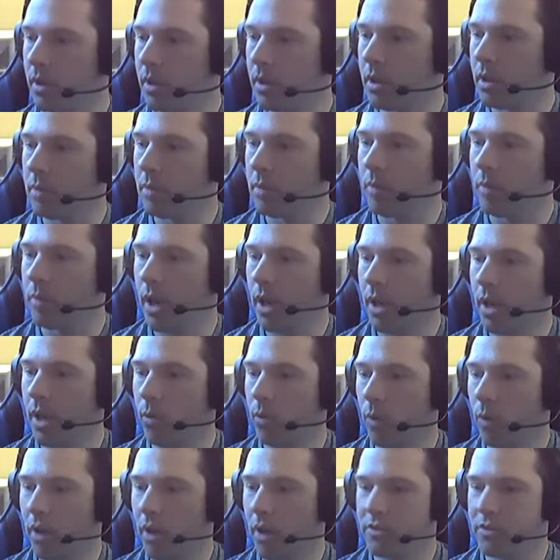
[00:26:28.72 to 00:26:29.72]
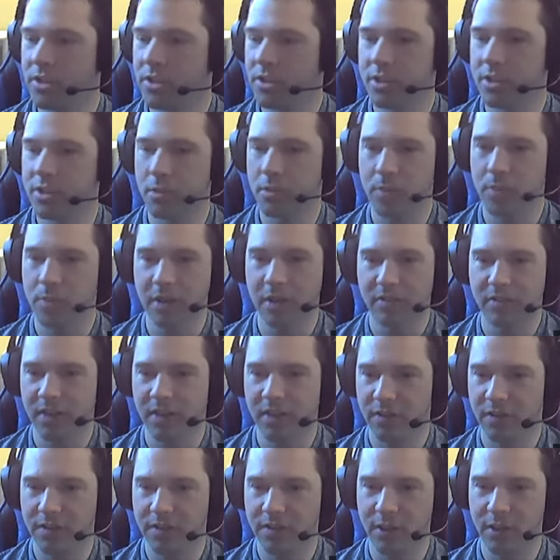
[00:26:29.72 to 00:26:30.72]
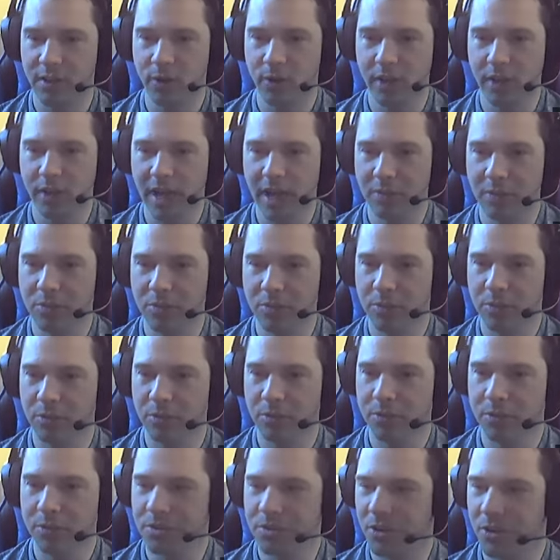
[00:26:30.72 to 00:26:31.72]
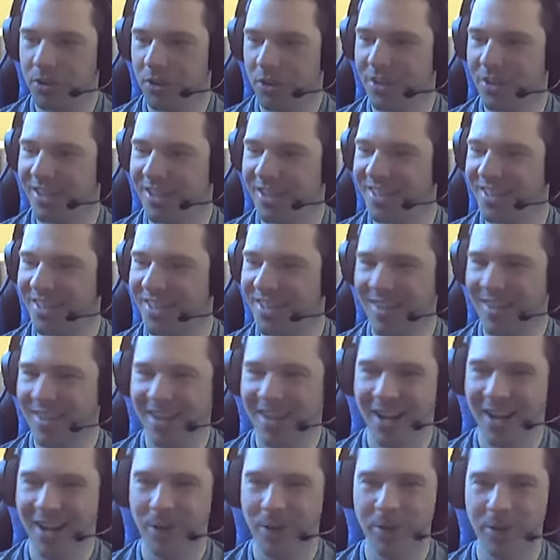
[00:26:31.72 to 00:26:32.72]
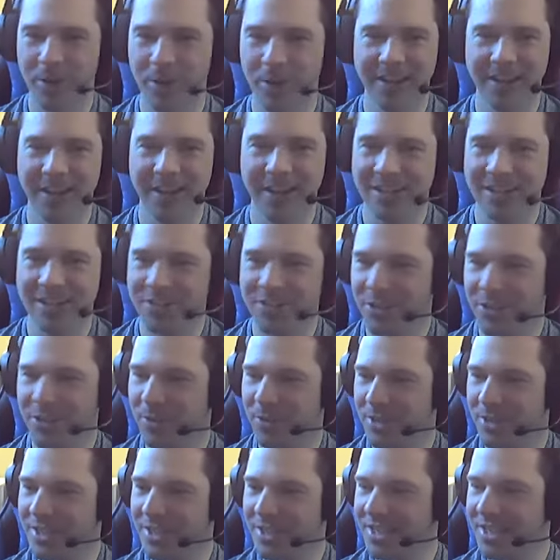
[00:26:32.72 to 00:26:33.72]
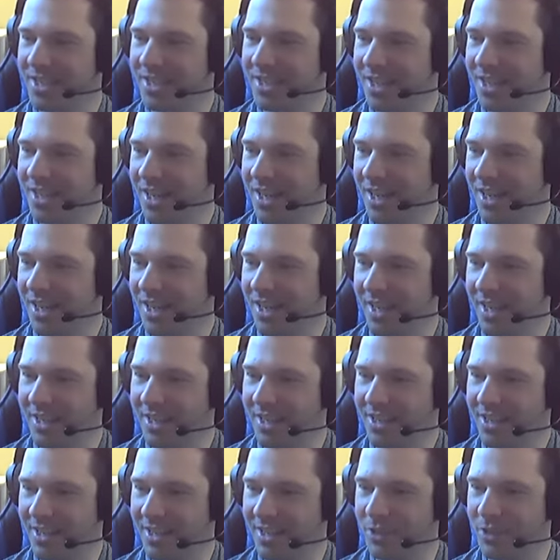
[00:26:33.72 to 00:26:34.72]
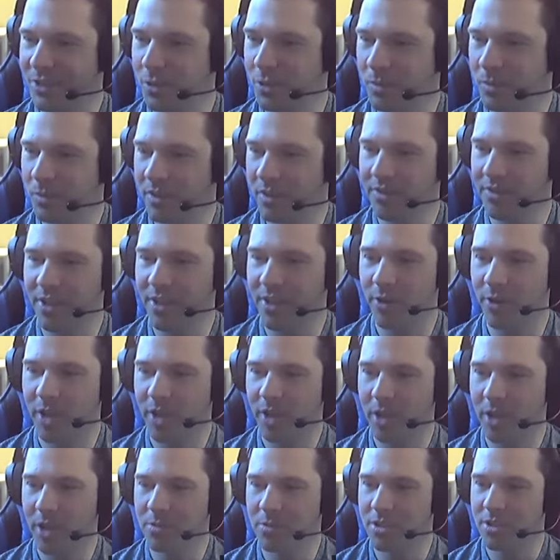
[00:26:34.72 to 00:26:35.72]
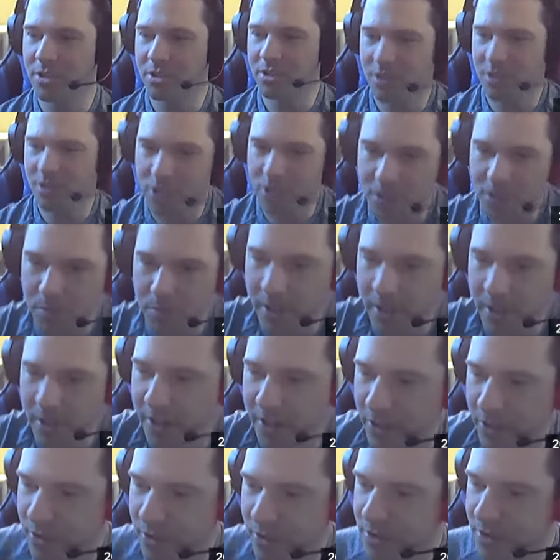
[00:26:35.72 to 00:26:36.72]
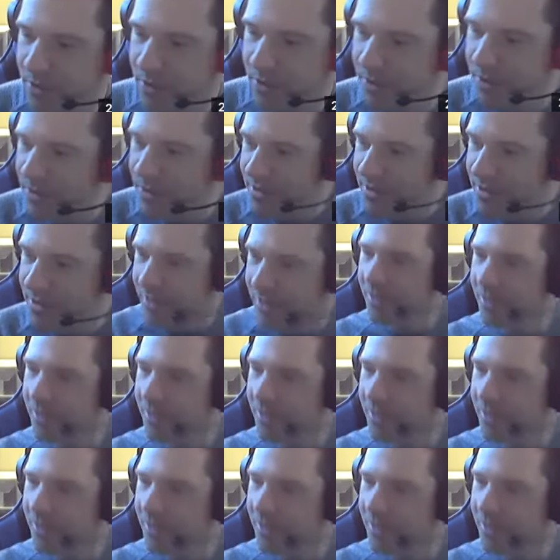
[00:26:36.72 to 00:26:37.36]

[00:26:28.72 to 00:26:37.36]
my wife, she's a big fan of video game too, so I recognize her when she like to play video games. She's a good player too. So